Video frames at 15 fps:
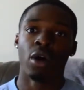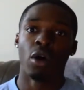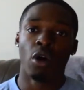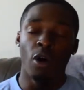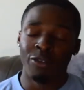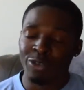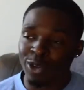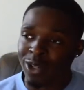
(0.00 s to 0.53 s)

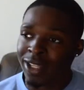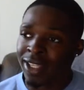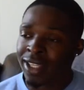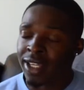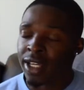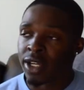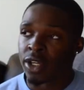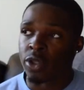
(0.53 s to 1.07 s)
Hopefully
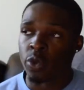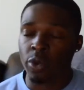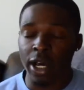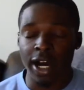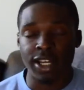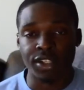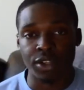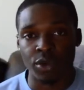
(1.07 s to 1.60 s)
you
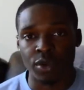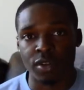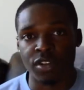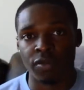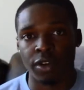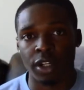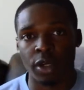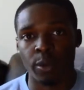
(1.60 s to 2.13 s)
guys enjoy this
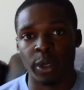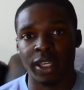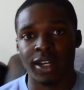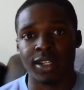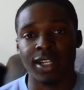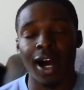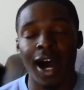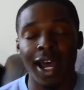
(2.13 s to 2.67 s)
video
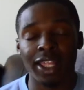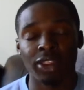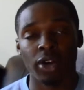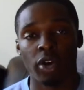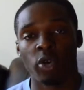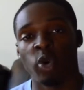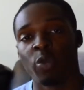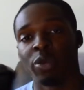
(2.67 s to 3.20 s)
because I
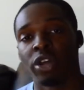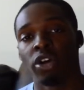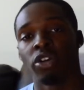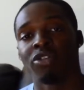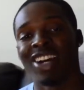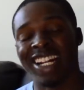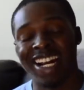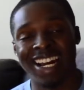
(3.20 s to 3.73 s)
thought it would be a
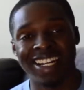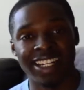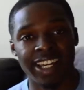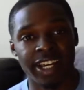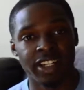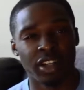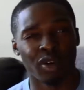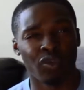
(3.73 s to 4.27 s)
great
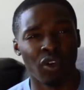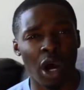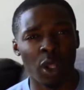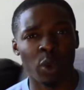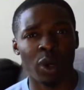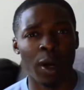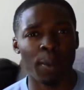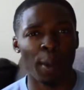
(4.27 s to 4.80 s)
idea to
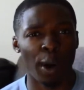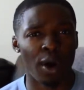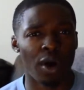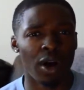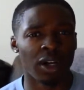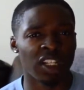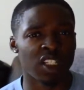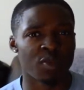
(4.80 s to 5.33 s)
follow up
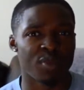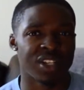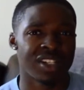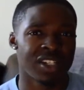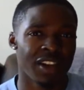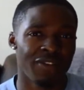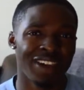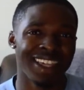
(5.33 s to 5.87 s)
on a
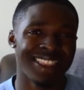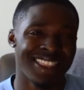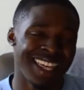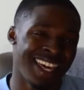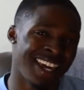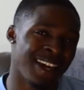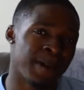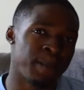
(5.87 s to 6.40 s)
specific
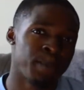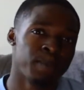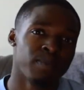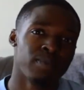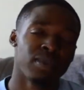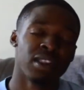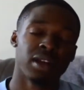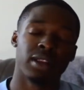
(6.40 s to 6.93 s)
thing
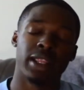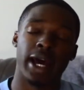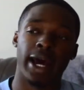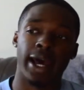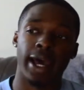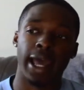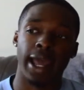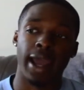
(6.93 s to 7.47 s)

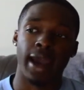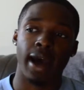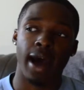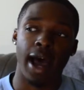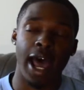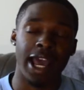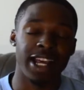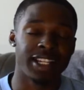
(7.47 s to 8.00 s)
that
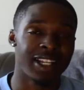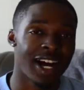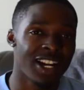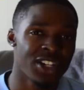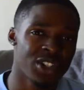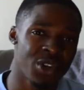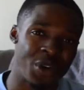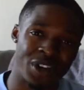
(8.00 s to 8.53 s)
I
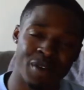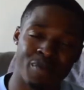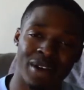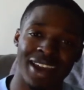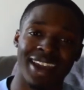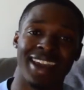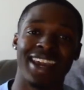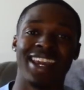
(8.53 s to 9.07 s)
touched on a
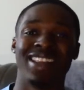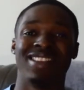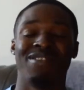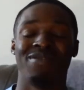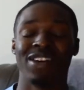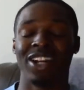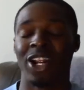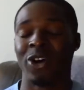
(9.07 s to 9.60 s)
bit in the
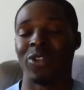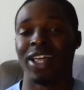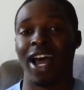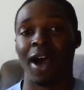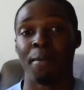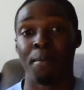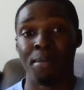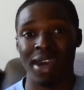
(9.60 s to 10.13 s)
video
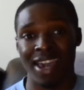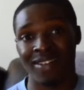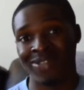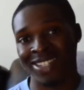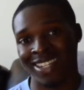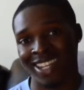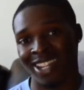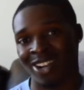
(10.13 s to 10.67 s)
that I may have
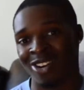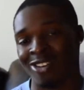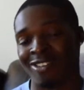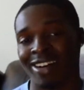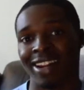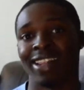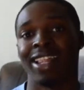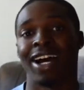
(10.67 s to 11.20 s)
stated
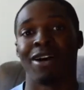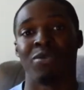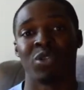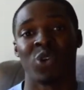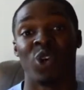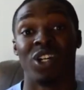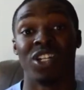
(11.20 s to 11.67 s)
already that I was